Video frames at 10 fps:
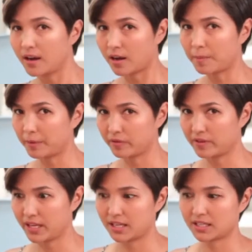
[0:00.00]
a couple
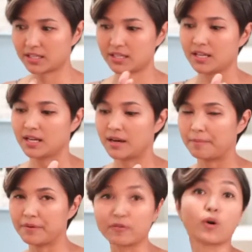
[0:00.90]
of days
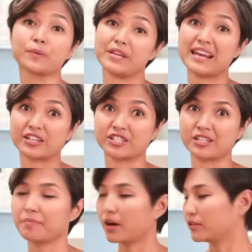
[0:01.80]
before we can
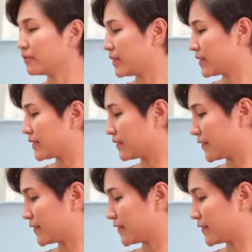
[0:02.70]
actually bottle this.